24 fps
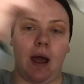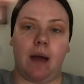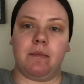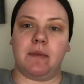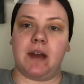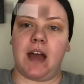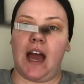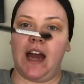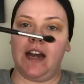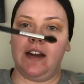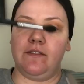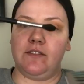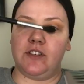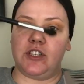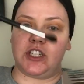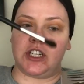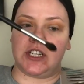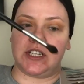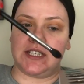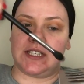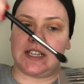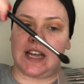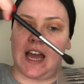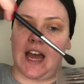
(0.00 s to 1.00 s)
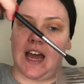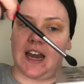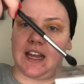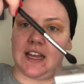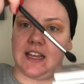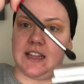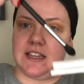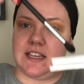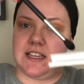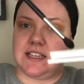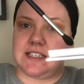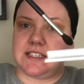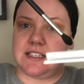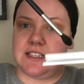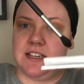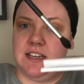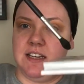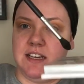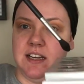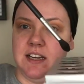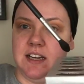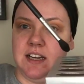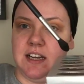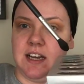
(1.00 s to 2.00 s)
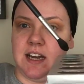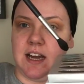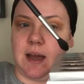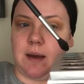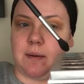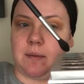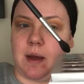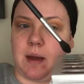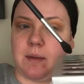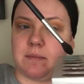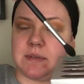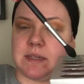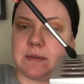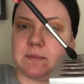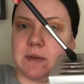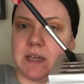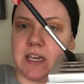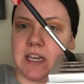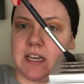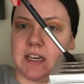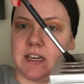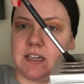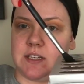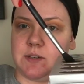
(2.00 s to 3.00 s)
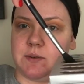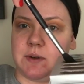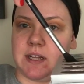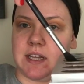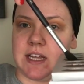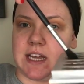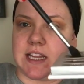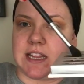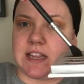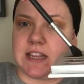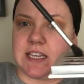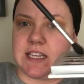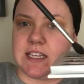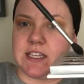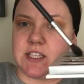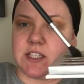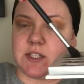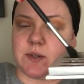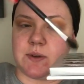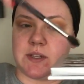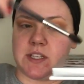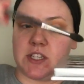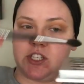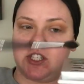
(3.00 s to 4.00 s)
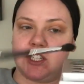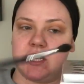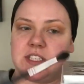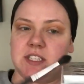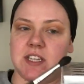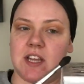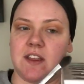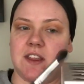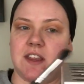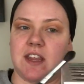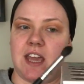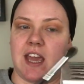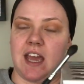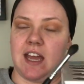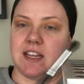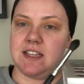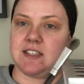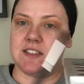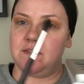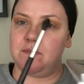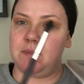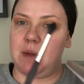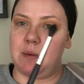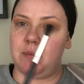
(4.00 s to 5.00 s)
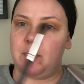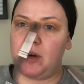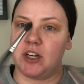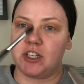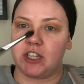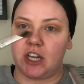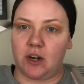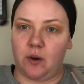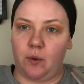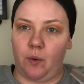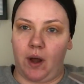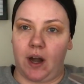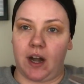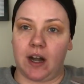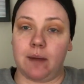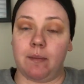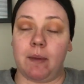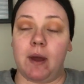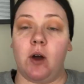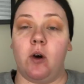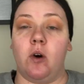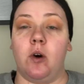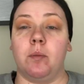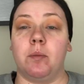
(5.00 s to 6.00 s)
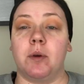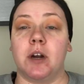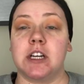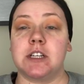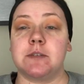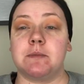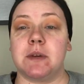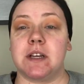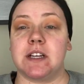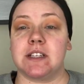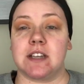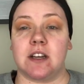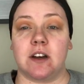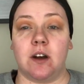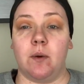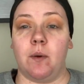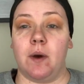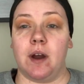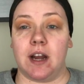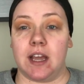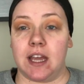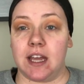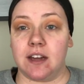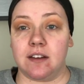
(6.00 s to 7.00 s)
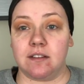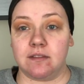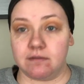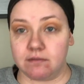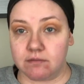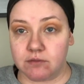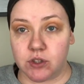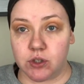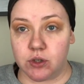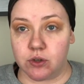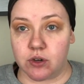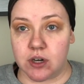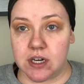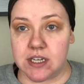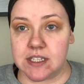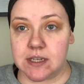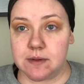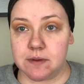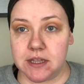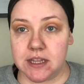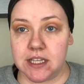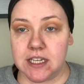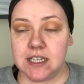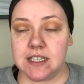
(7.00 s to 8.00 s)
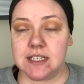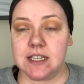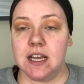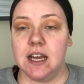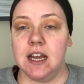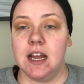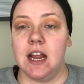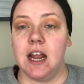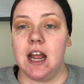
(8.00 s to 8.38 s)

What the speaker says: I'm kind of just adding this. I'm dipping into it like this, so it's just on the ends of my brush. I don't want it on my whole brush because I don't want to get too crazy with this.